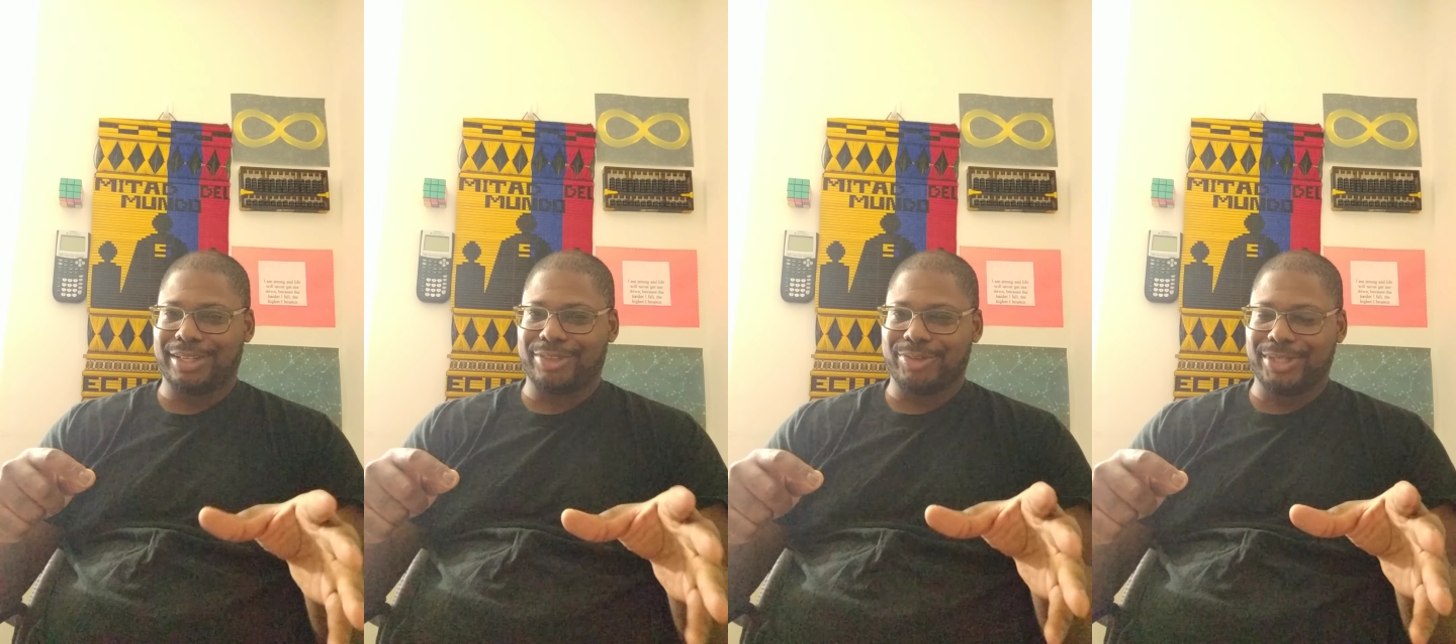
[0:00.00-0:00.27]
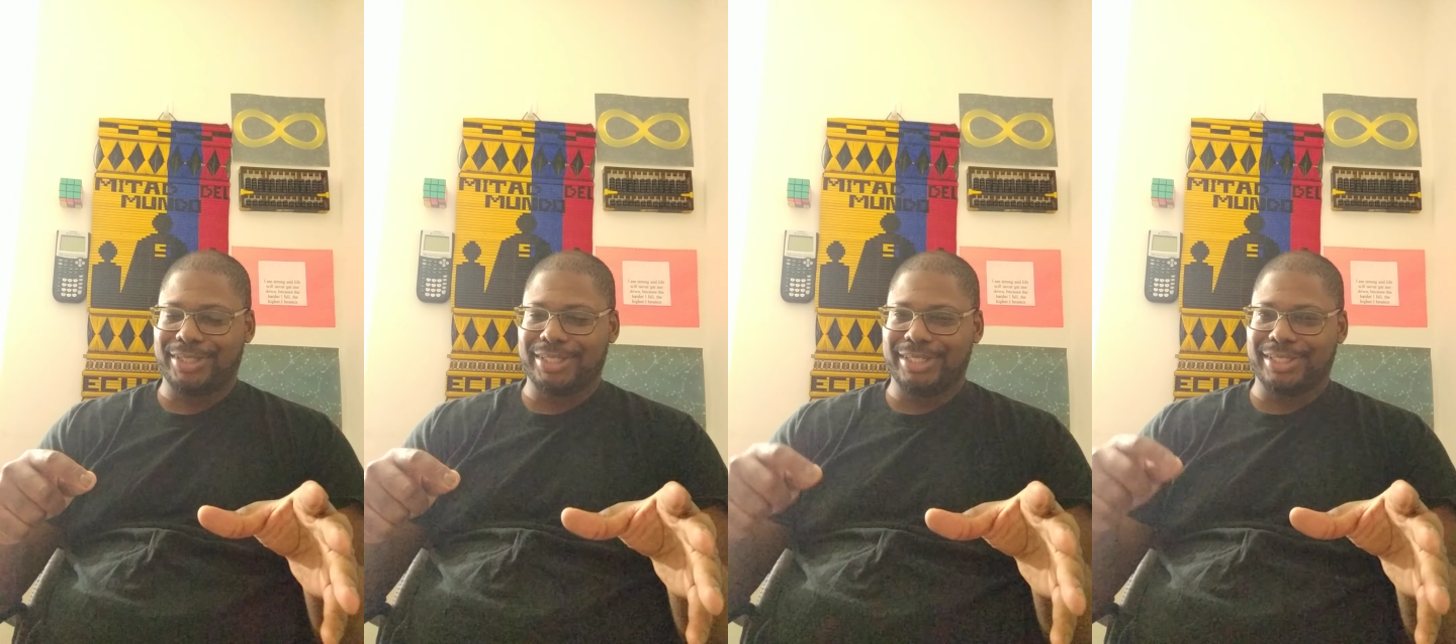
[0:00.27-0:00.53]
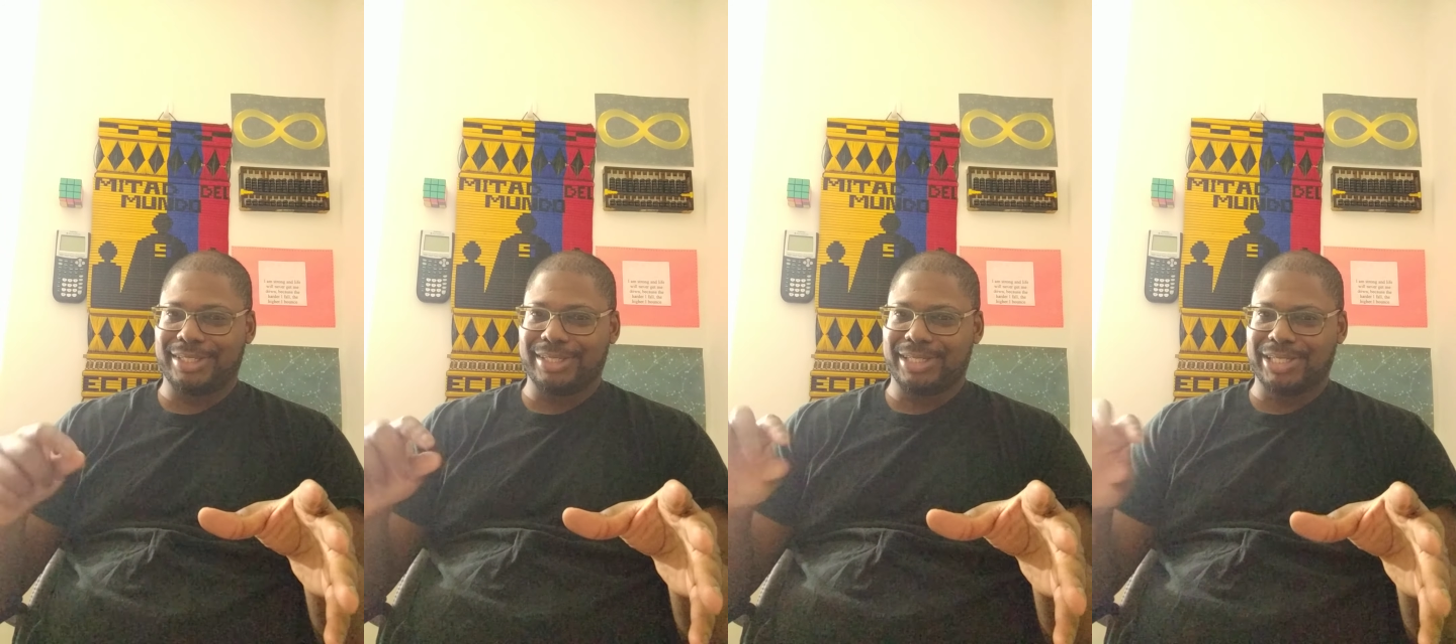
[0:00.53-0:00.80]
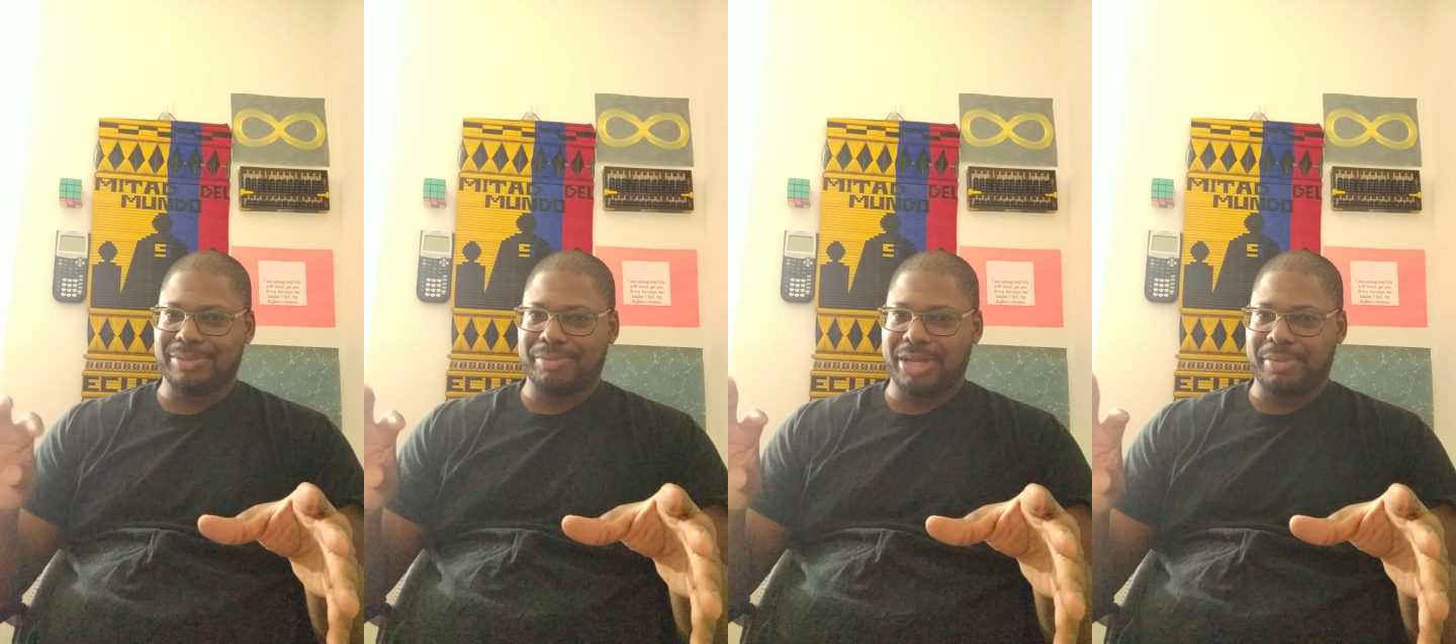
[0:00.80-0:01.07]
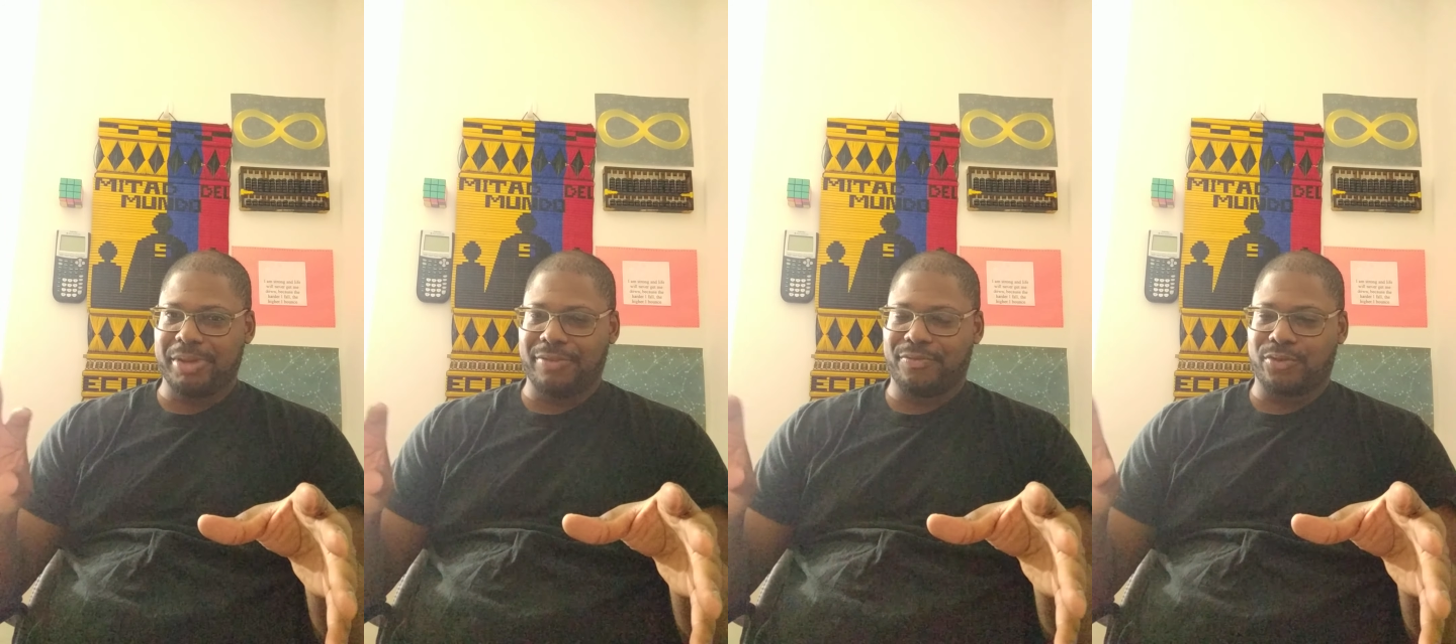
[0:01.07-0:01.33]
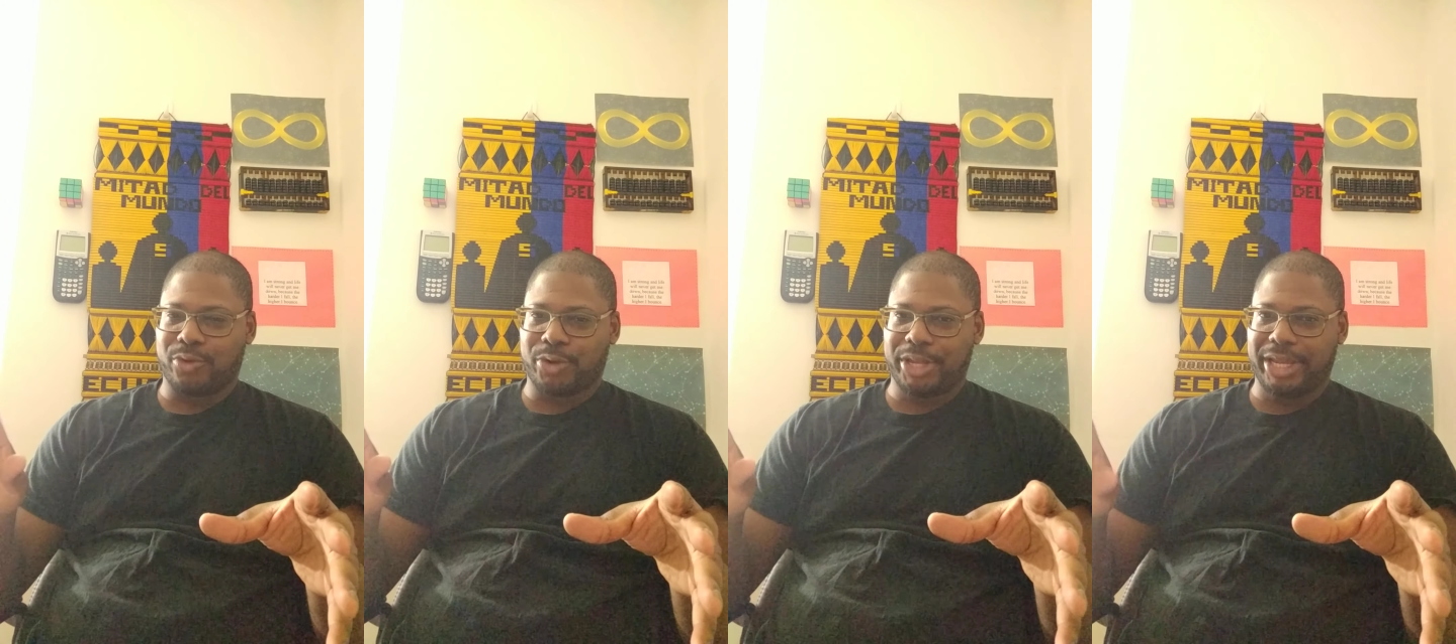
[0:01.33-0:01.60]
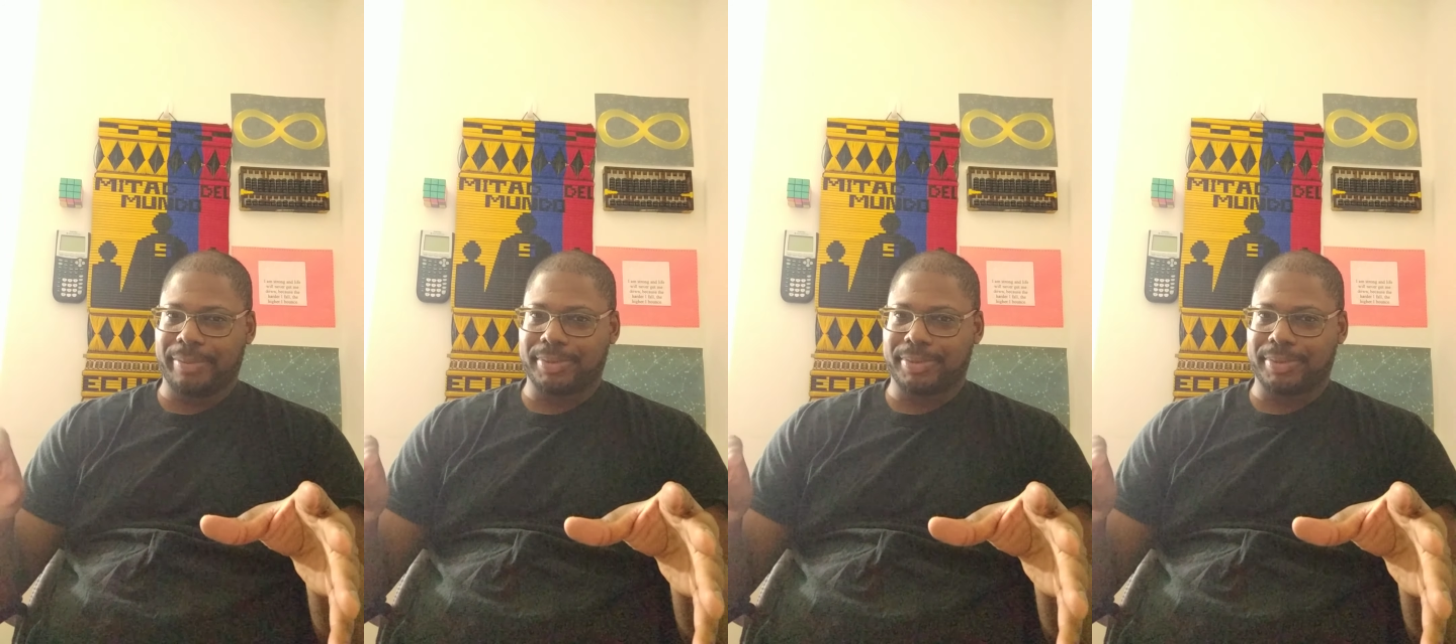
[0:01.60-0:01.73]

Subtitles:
3 seasons, and maybe 40